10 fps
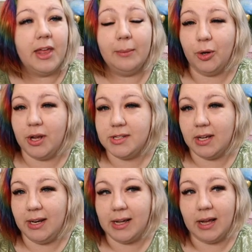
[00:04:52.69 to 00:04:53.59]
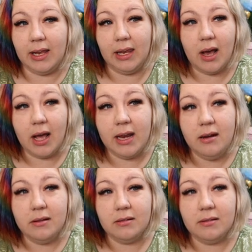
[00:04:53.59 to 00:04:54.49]
Then I'm going to click align,
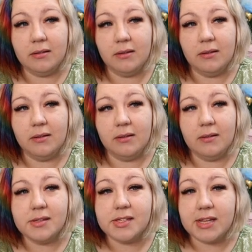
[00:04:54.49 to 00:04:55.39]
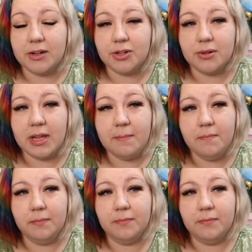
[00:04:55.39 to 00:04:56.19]
center them,